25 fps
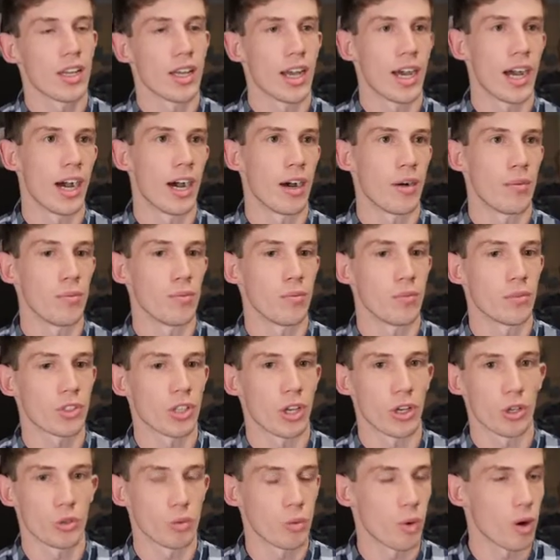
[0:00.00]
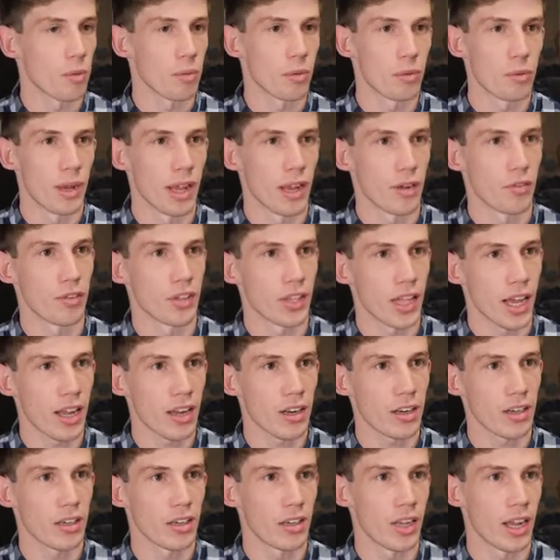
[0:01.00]
Um, so I was well prepared for
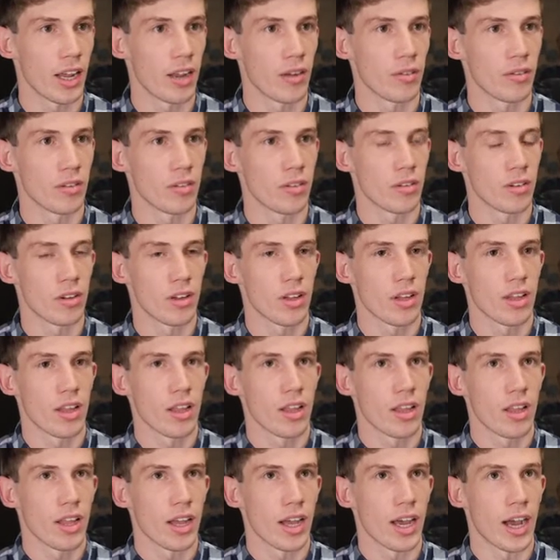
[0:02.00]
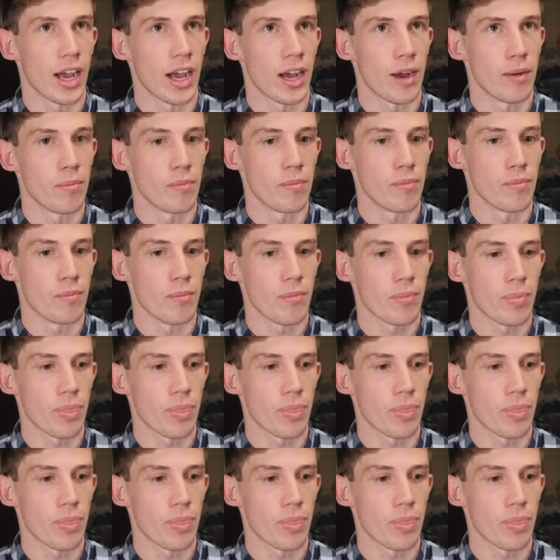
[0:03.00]
that. And, um,